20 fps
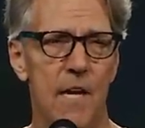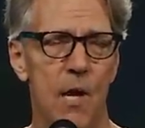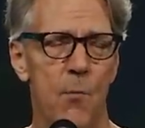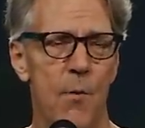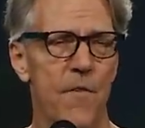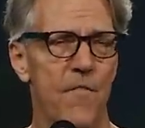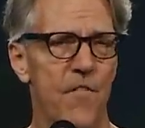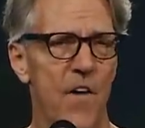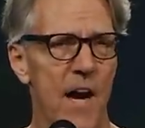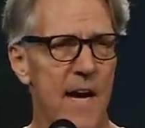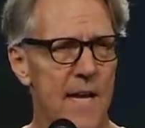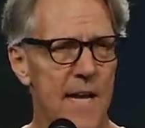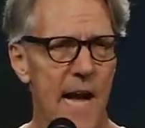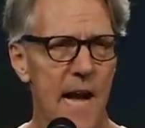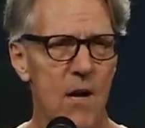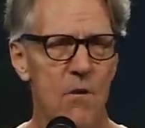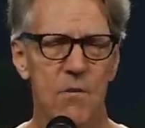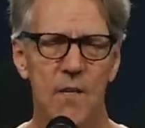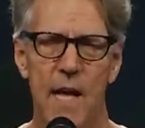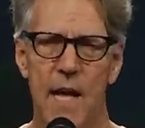Now we find
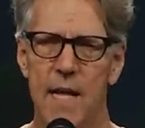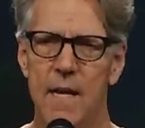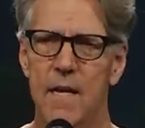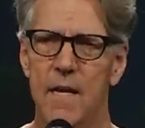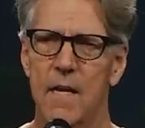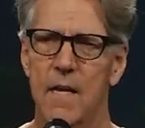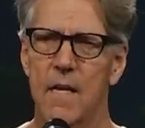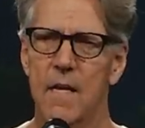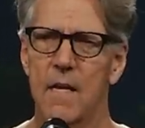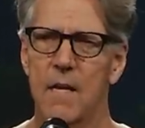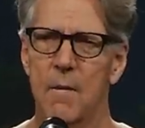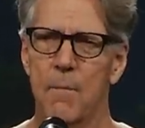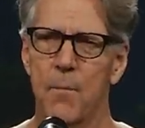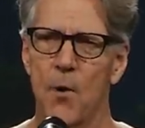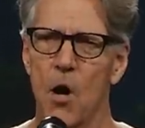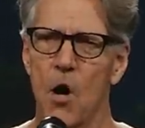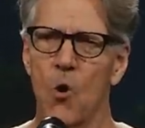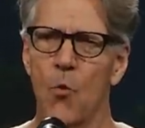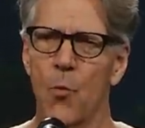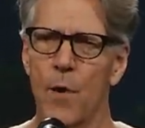out that
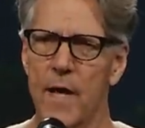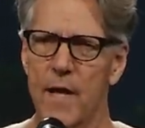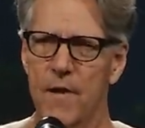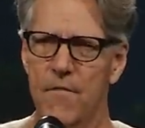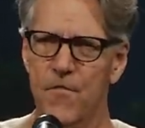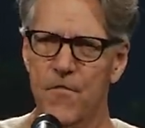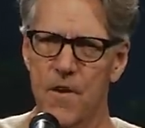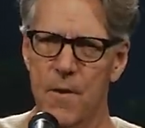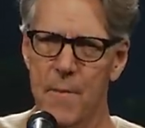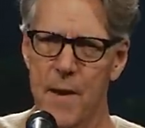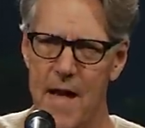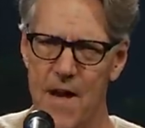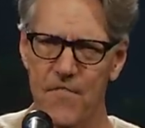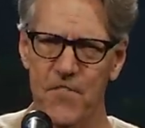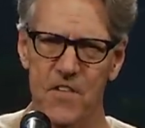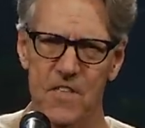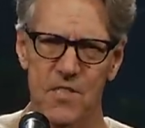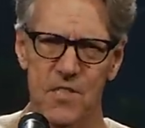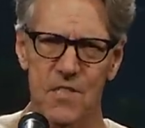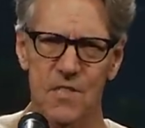Paul went from
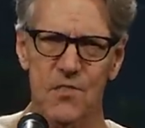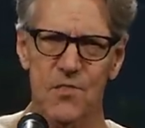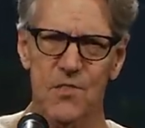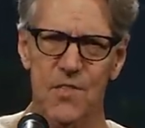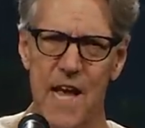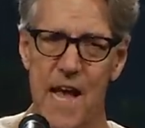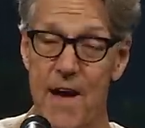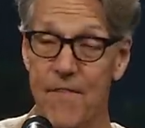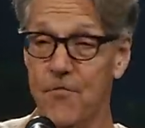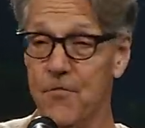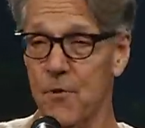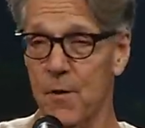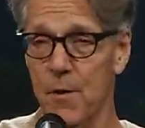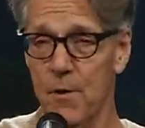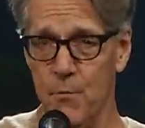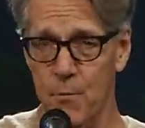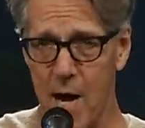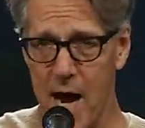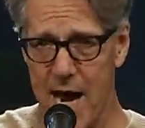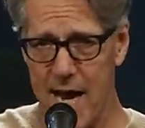Ephesus
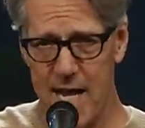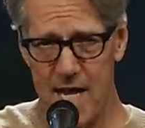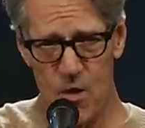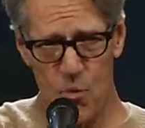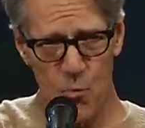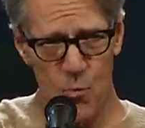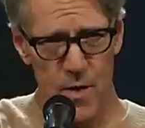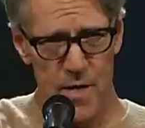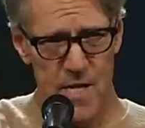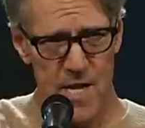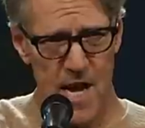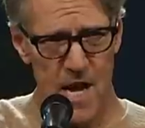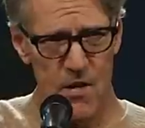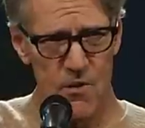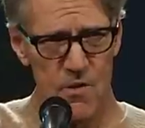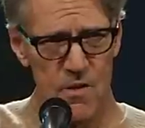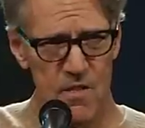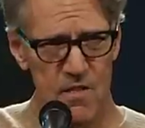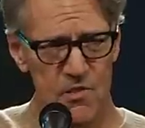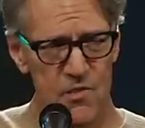after a riot, went
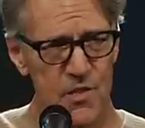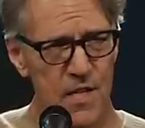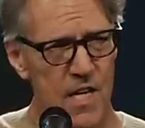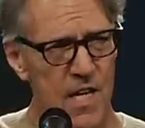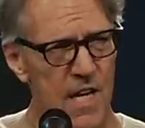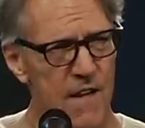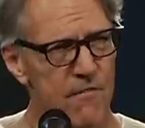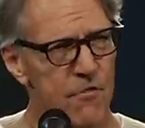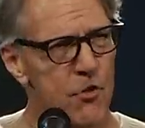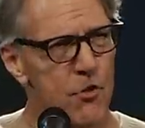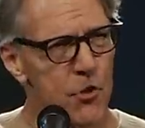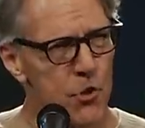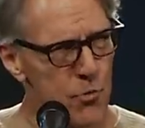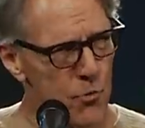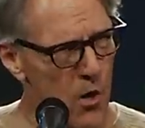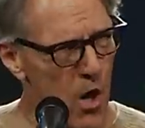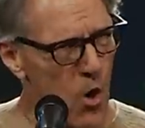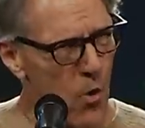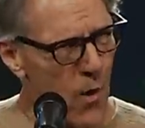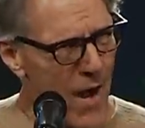down to the city of
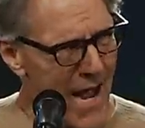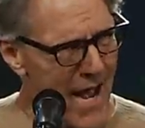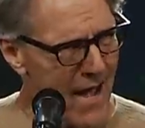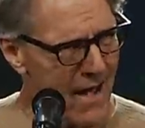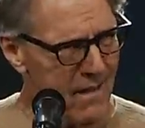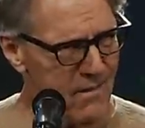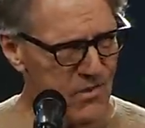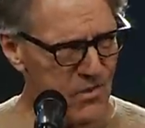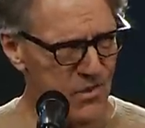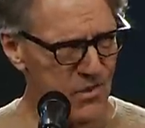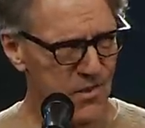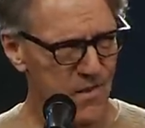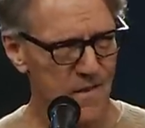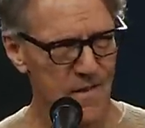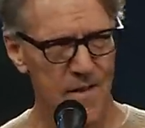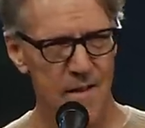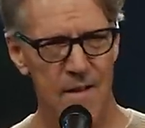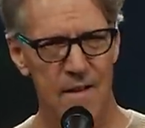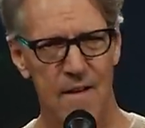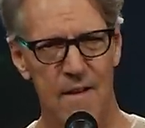Troas,
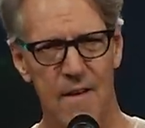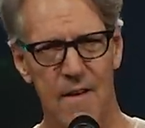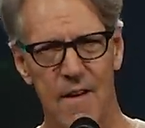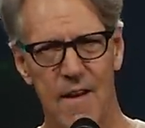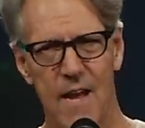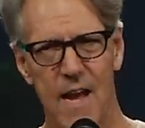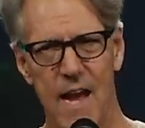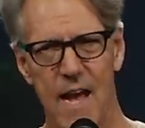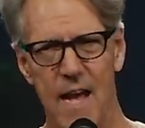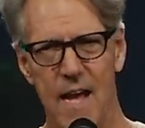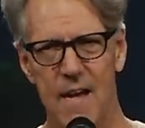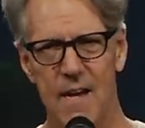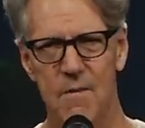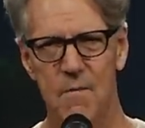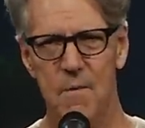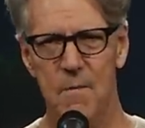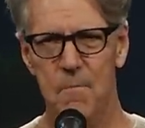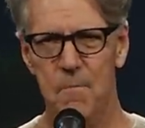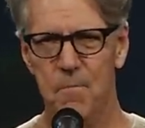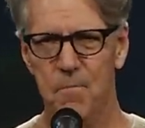
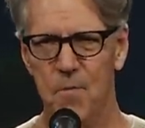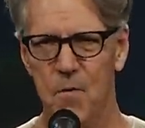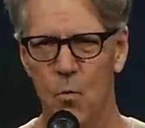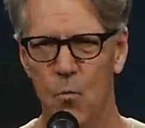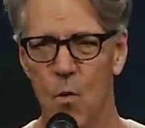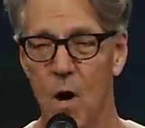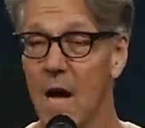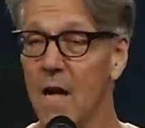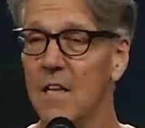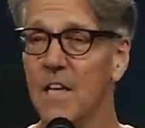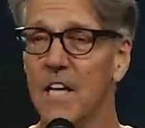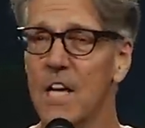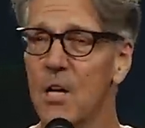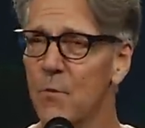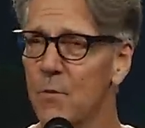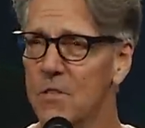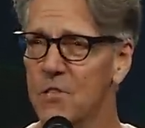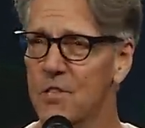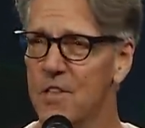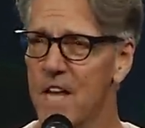and while
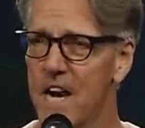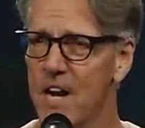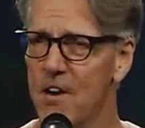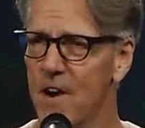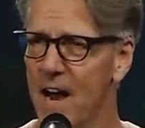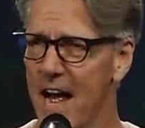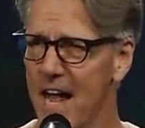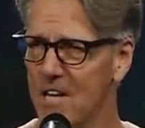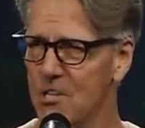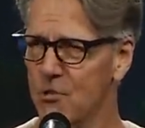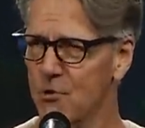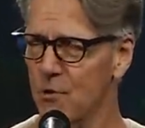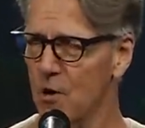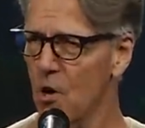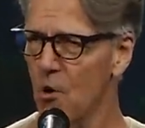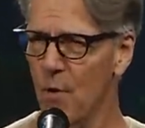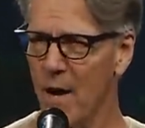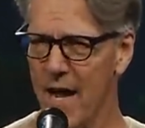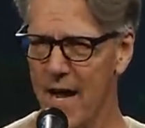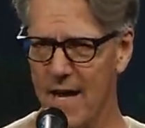he was there at
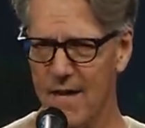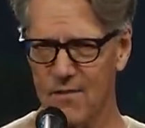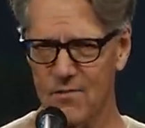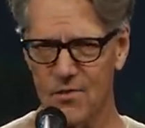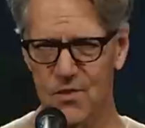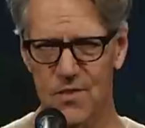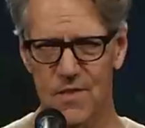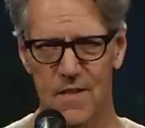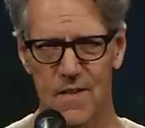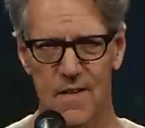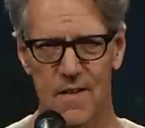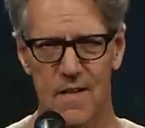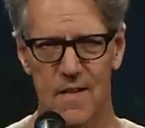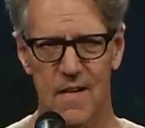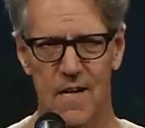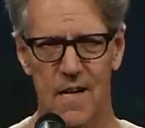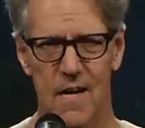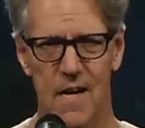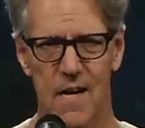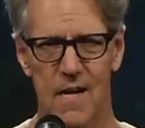Troas,
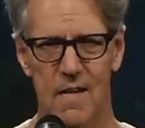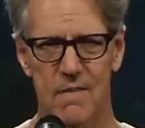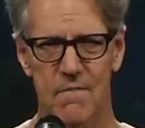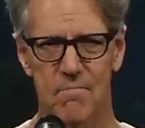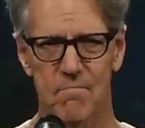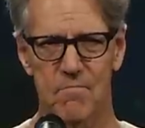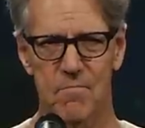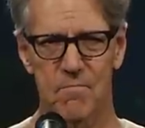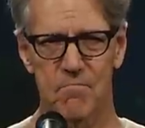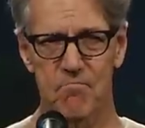uh,